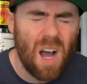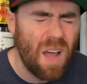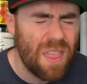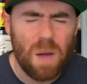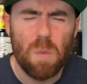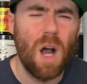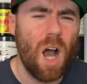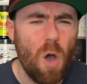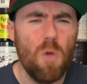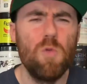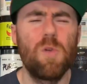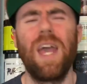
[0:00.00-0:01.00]

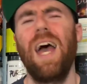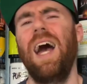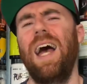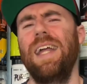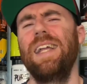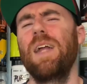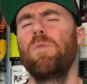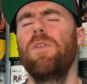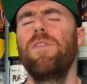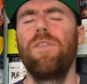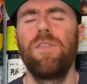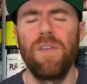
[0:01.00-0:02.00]
okay. They were
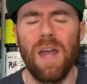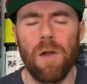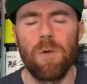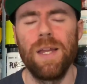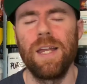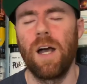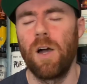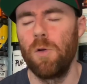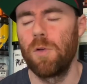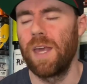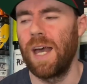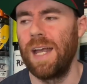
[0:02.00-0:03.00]
very
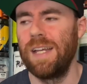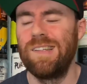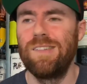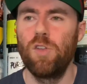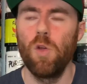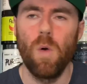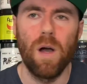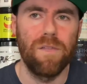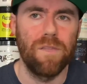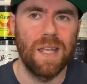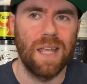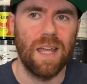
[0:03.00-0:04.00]
okay. Do I
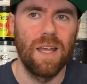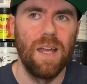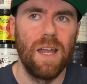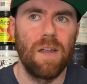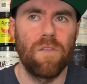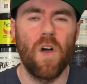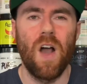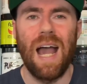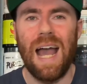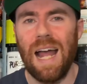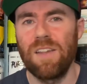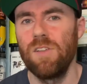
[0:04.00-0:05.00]
think if I
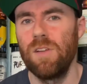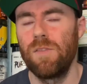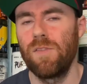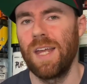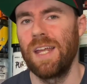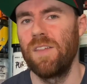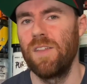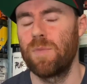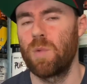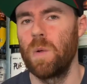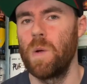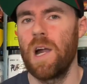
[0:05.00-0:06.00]
hadn't have taken this
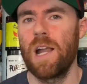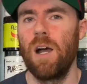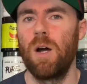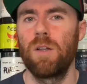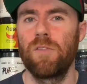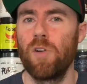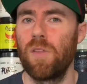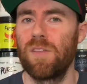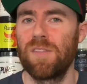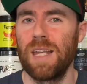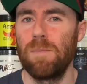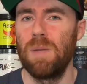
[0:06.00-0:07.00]
pre-workout, I would have got the
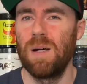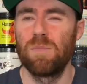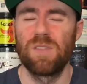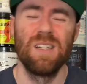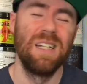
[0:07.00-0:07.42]
same pumps?